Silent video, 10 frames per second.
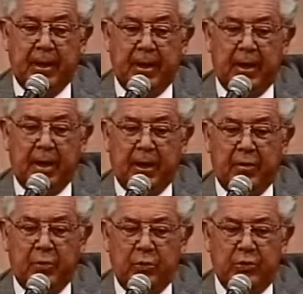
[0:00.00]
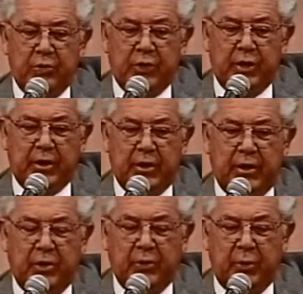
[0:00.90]
And when you say
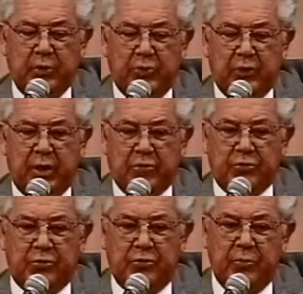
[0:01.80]
continuation, that's true.